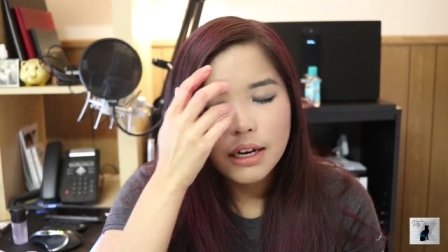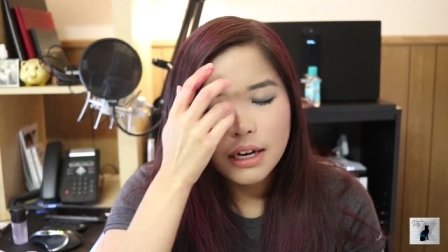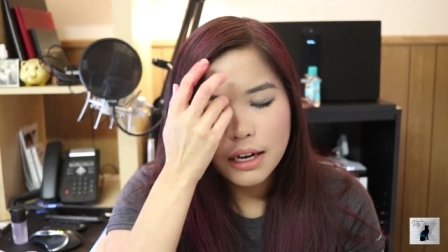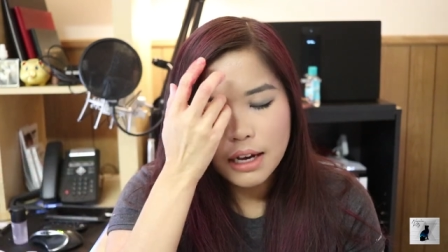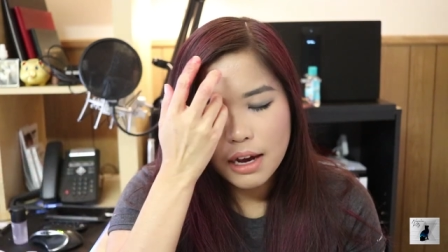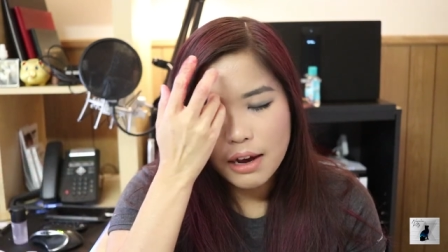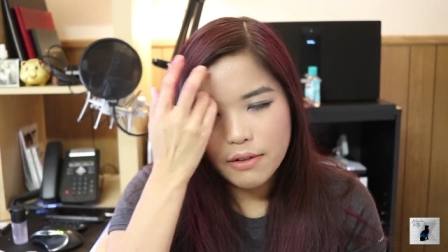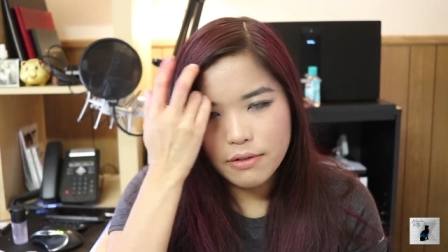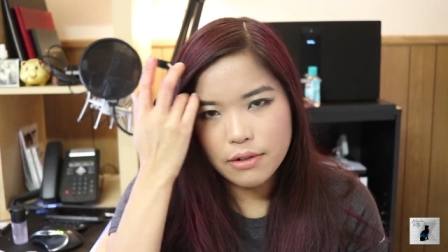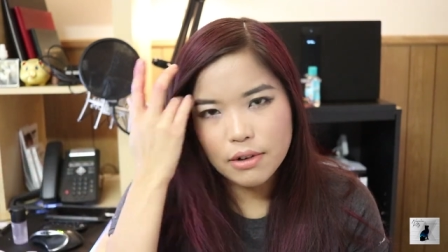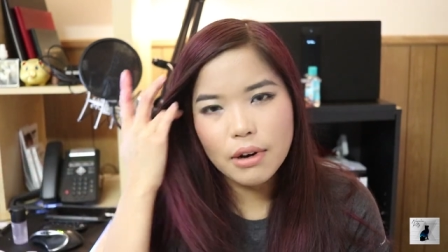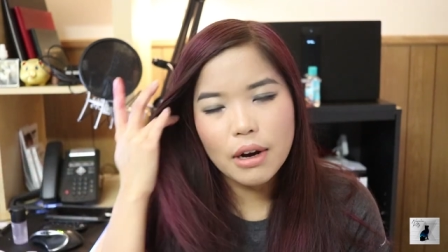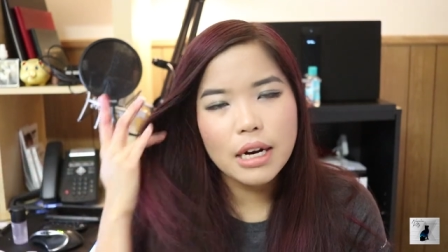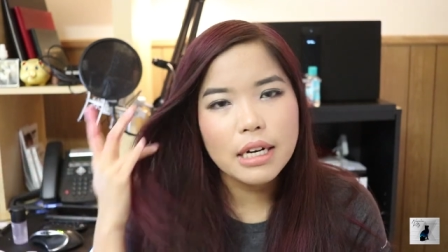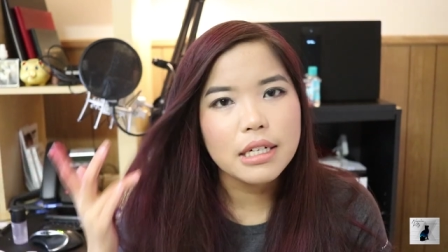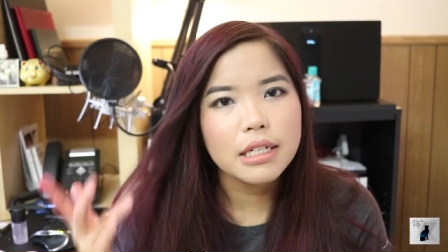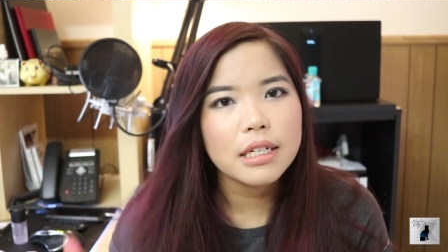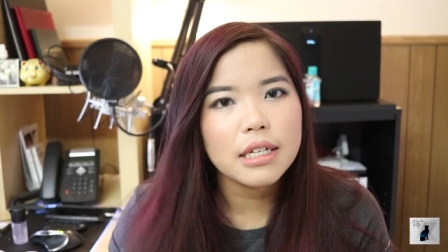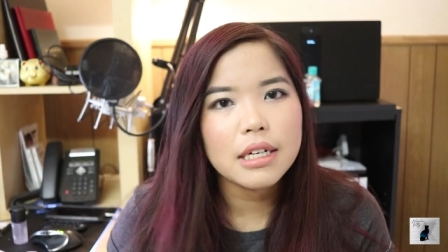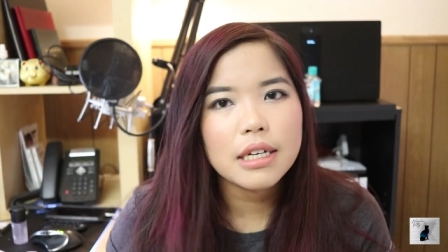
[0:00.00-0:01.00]
I have no
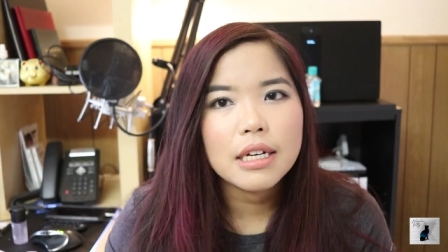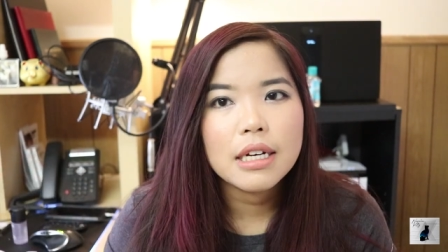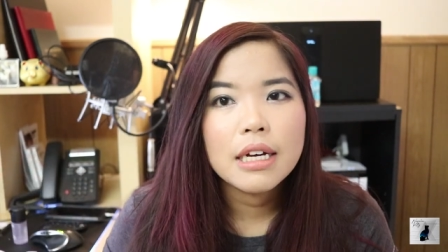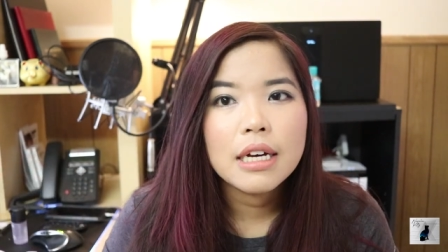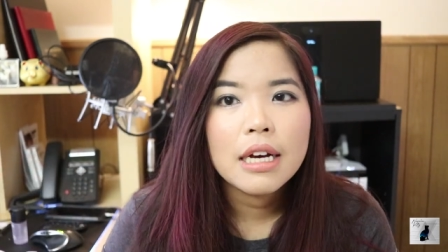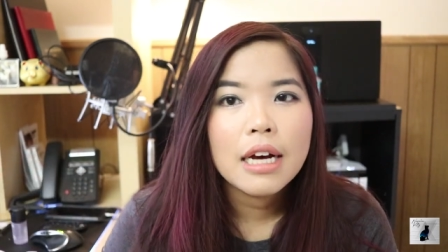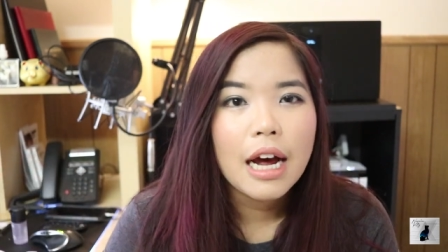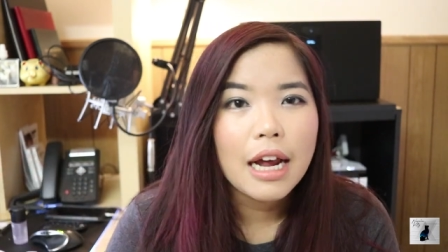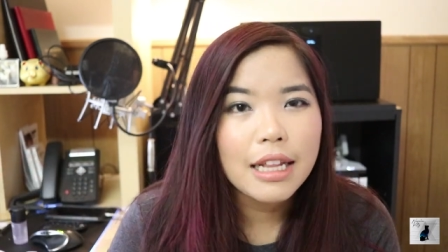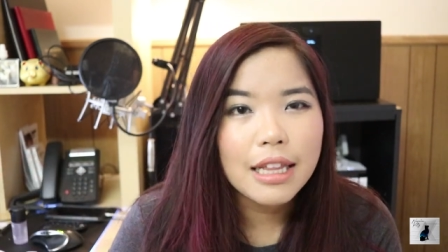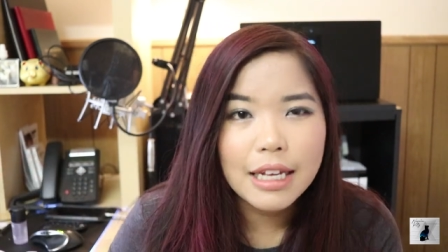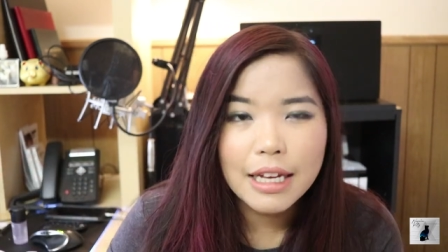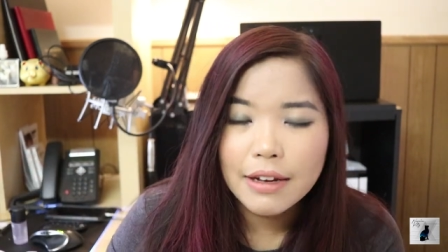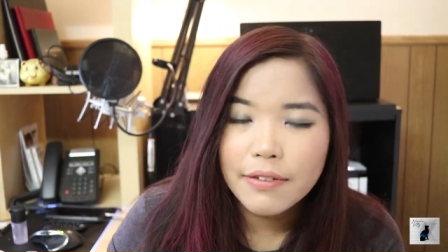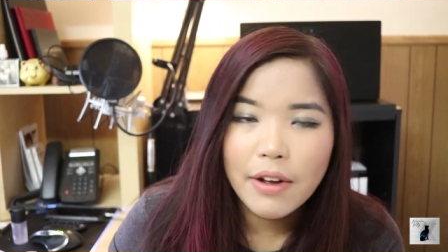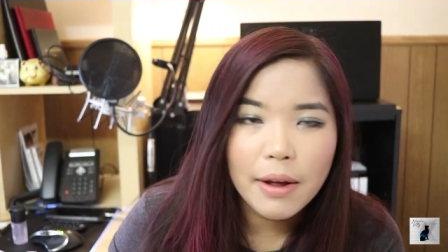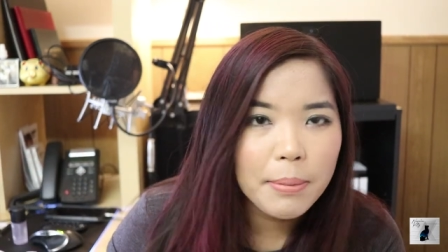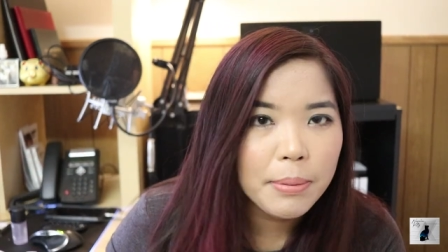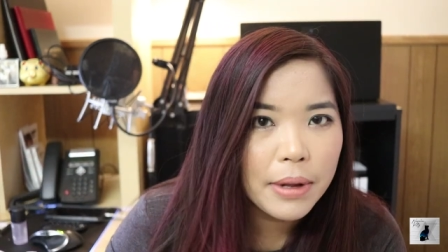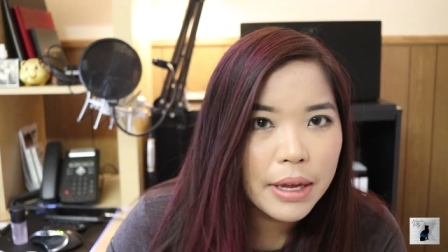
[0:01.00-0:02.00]
idea. I think
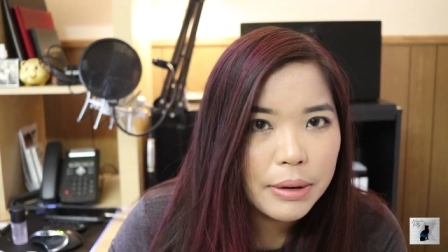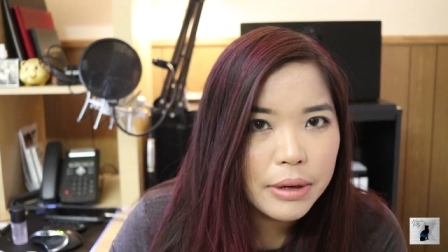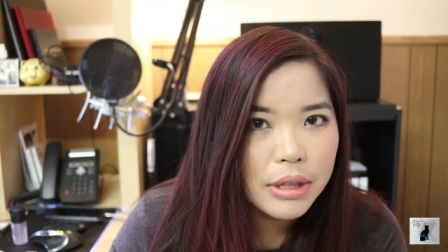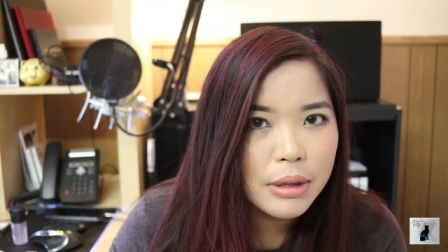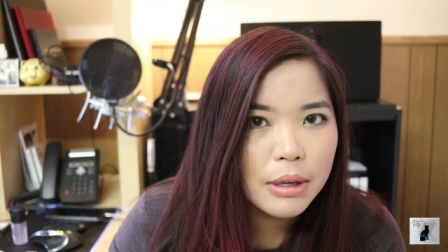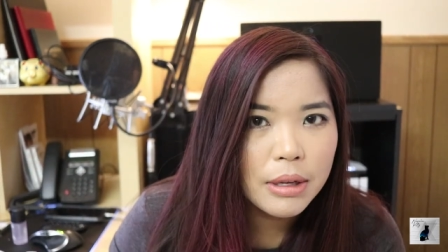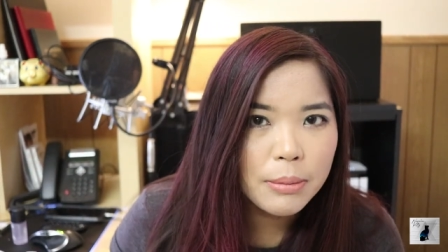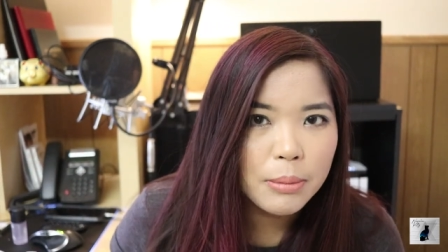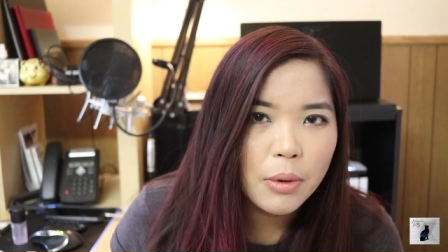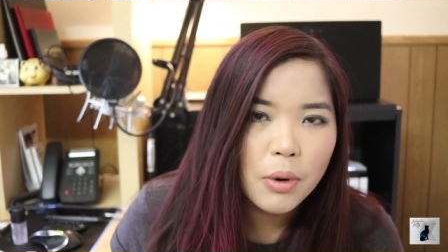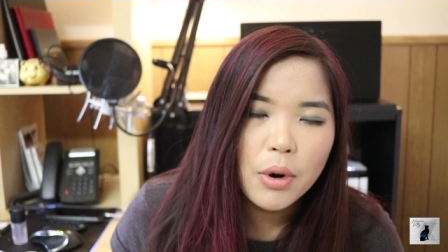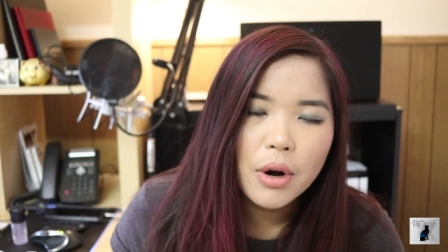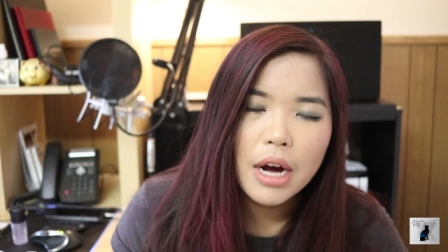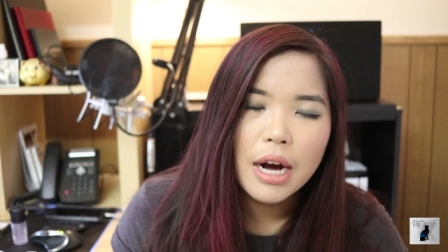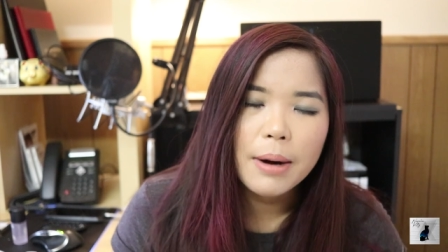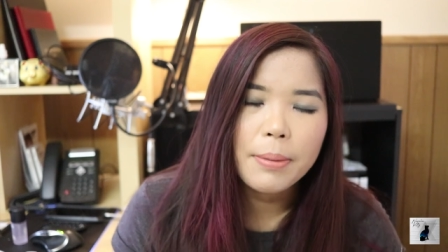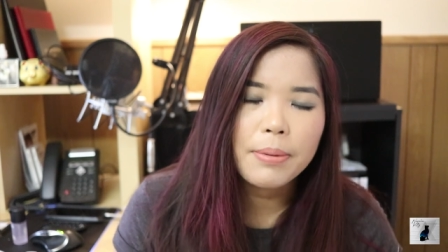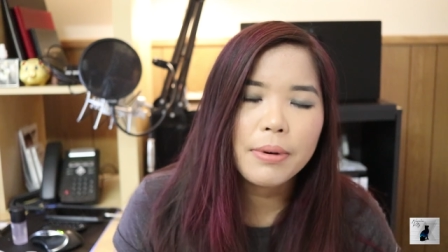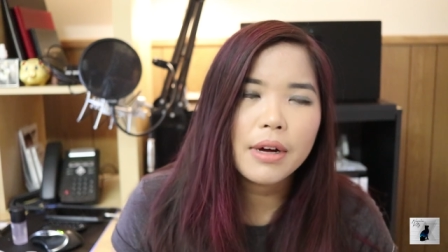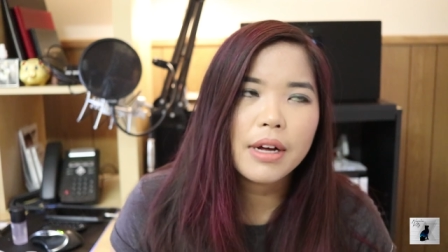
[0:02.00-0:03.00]
if I play with it more,
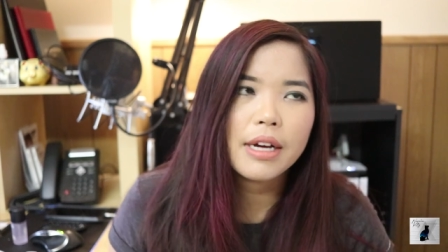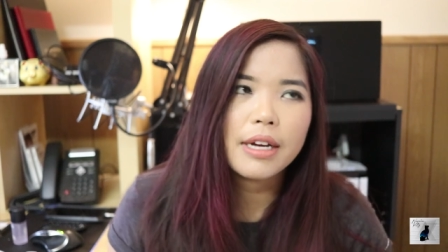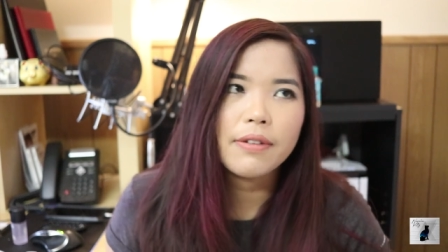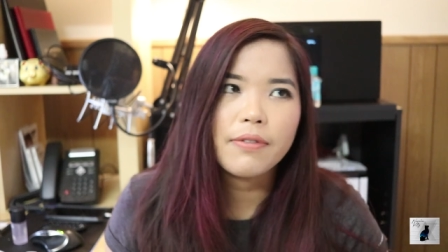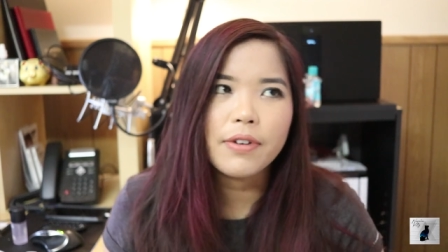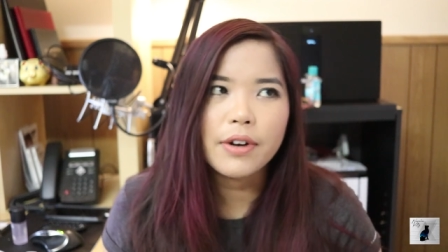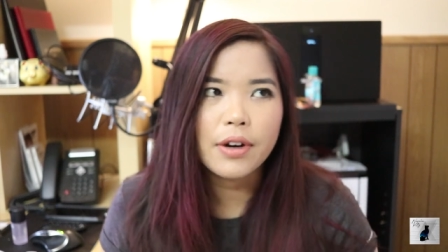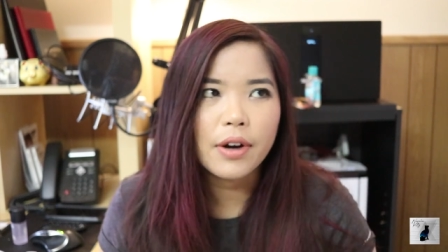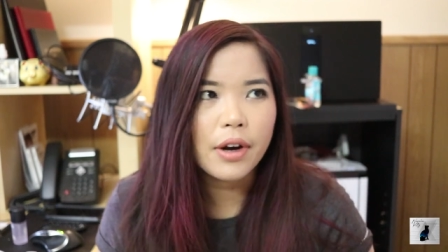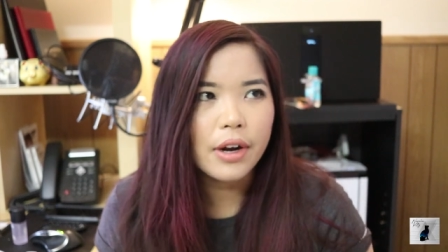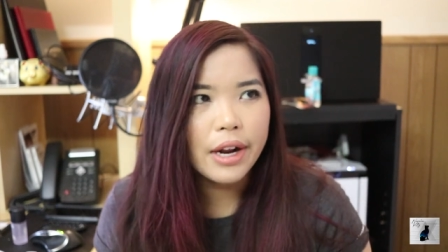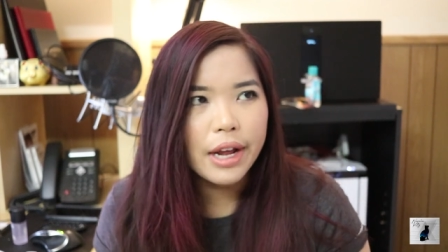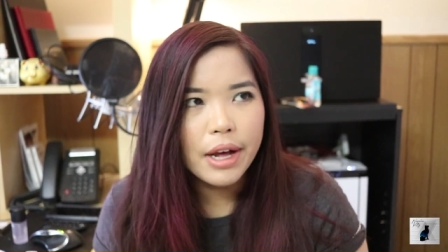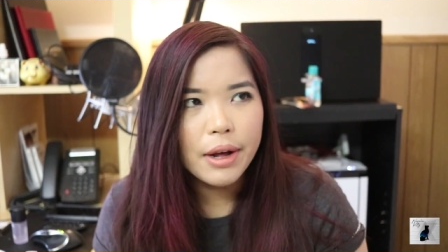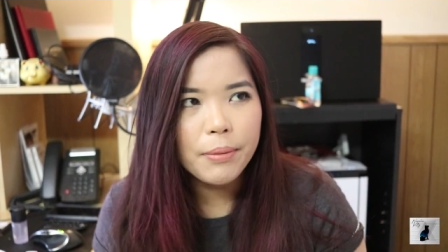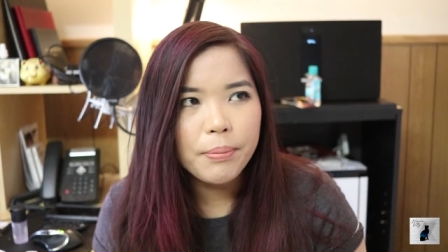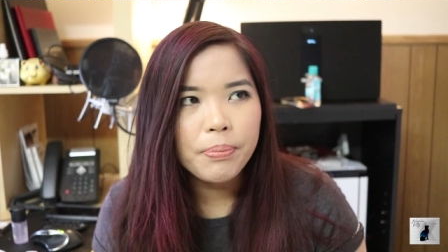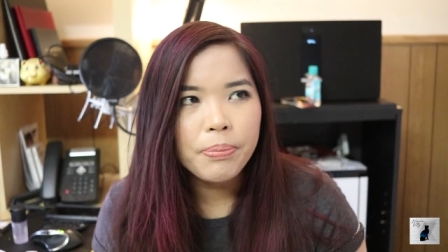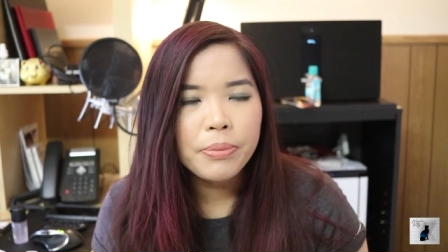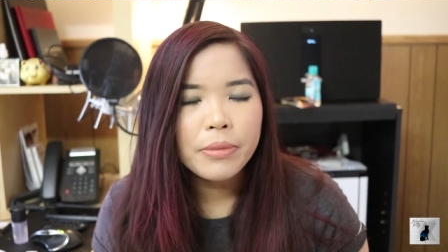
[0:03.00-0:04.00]
I'll probably figure it
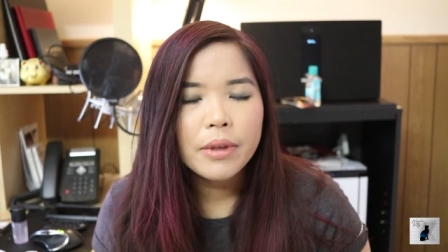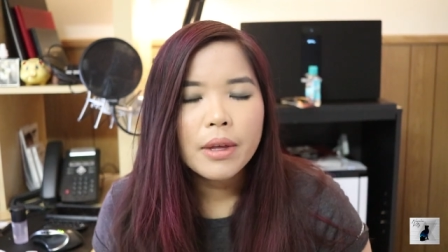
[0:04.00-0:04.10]
out.